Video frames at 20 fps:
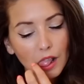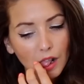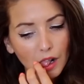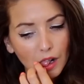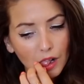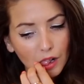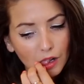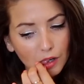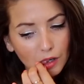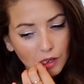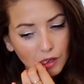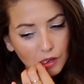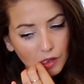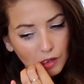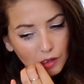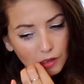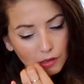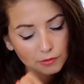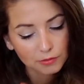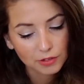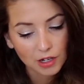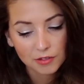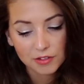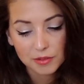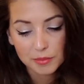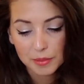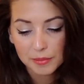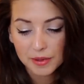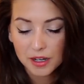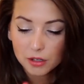Oh, I've got
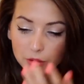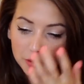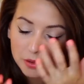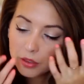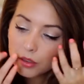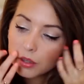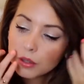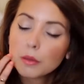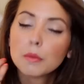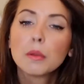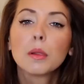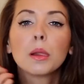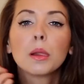fluff in my mouth.